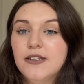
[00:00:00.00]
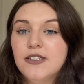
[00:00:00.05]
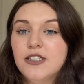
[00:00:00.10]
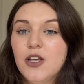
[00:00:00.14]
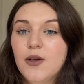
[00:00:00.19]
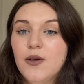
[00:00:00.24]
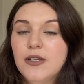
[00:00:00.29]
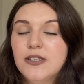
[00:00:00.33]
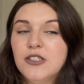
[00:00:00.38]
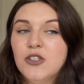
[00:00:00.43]

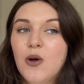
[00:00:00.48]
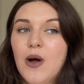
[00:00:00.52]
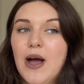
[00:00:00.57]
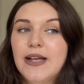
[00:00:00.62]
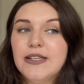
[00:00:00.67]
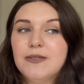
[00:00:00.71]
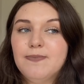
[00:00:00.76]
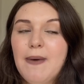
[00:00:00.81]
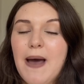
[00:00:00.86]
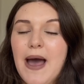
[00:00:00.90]
So it's not
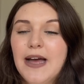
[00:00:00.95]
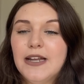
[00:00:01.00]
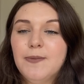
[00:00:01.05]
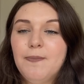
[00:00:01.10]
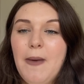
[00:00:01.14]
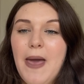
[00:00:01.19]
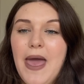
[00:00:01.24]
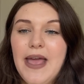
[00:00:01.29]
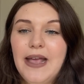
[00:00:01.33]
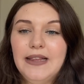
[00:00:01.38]
as bad
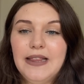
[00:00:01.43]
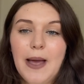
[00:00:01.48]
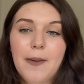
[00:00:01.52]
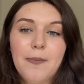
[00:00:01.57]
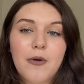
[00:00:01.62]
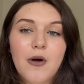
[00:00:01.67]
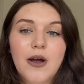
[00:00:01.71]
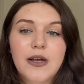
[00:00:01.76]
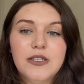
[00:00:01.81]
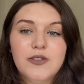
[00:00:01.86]
paying that
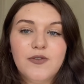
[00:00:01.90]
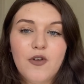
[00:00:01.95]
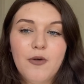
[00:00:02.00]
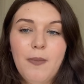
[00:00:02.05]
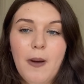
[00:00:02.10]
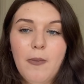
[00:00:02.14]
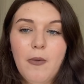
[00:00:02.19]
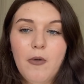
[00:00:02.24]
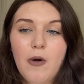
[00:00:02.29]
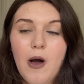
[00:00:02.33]
price for a
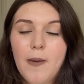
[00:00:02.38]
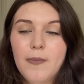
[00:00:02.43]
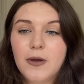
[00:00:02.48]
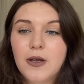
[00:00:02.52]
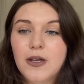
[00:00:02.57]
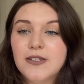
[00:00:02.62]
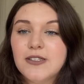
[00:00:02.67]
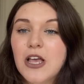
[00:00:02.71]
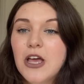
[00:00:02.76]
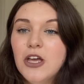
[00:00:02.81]
bubble bar,
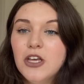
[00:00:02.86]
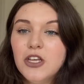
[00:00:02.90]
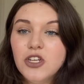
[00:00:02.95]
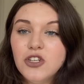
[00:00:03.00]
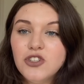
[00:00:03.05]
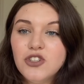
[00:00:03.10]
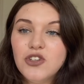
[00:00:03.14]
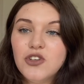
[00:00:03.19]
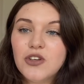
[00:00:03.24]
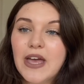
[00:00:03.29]
because you
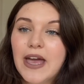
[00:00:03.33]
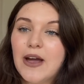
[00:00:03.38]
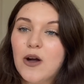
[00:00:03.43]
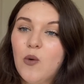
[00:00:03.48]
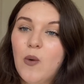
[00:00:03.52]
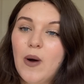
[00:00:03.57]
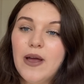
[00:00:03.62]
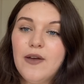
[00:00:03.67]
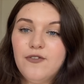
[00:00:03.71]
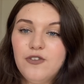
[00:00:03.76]
do get
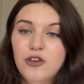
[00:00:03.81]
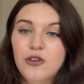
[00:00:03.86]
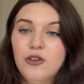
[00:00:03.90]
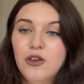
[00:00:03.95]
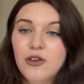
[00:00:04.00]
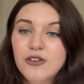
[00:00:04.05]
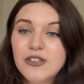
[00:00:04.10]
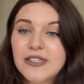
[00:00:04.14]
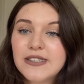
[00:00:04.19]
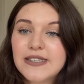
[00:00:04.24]
quite a few
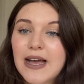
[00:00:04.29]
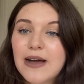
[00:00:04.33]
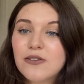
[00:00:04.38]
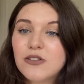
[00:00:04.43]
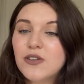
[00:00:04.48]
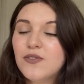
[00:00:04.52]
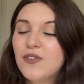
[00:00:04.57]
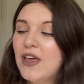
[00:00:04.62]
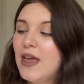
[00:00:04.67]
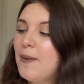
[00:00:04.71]
uses out
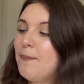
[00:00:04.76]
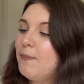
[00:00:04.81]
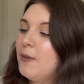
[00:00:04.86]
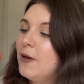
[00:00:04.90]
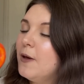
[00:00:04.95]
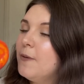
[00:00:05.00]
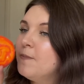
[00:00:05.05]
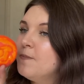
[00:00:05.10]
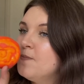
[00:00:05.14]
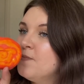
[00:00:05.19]
of it,
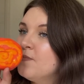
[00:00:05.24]
but